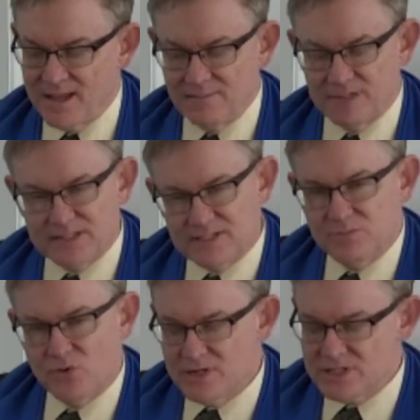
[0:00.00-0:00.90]
But it's
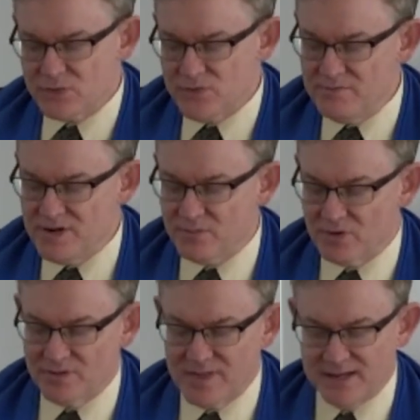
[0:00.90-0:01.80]
important to
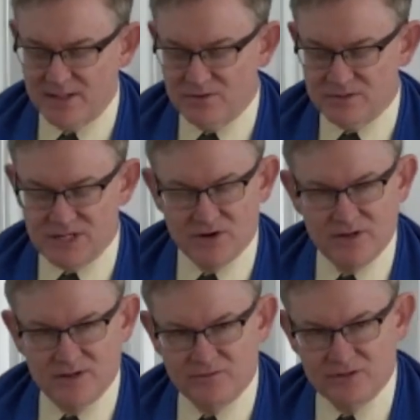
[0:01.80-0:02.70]
remember that Unitarian
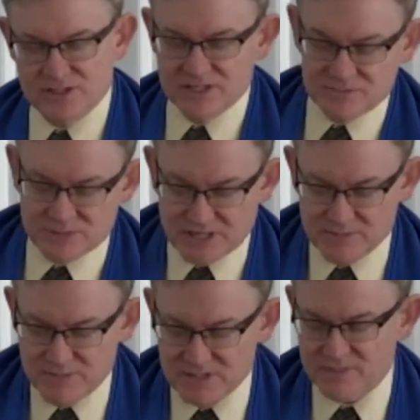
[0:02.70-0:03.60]
Universalism's
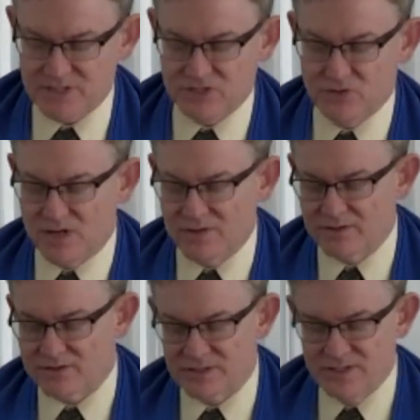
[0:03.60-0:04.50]
commitment to
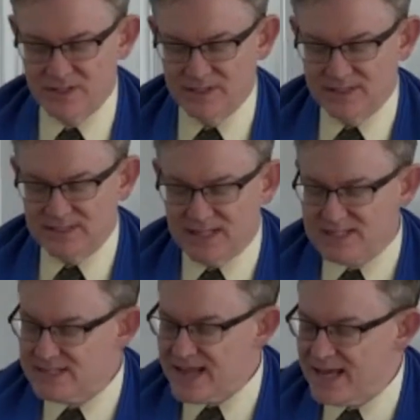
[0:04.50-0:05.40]
others
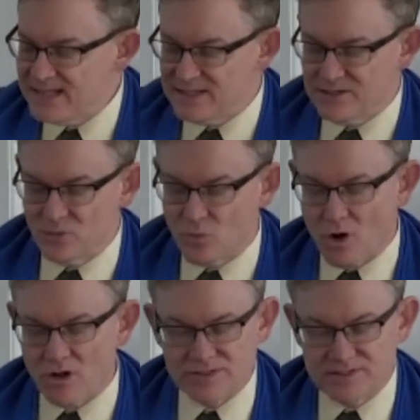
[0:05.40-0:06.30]
doesn't end at the
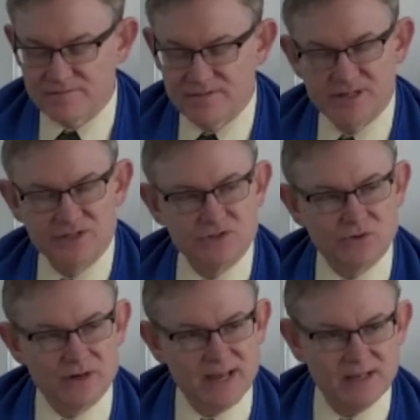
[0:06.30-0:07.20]
walls of this
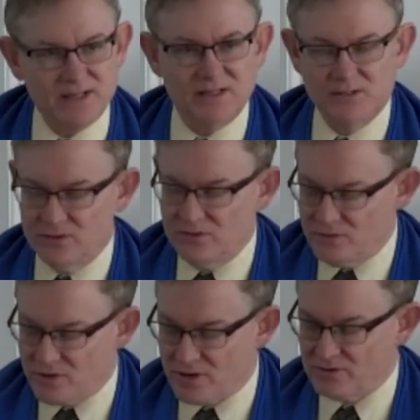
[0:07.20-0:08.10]
or any UU
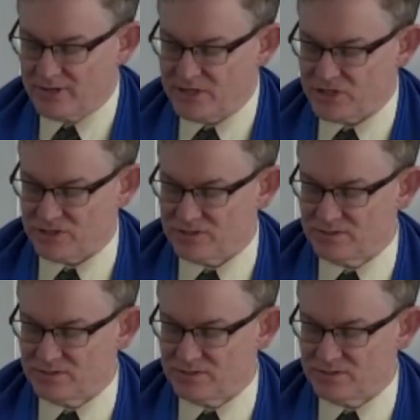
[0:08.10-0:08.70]
congregation.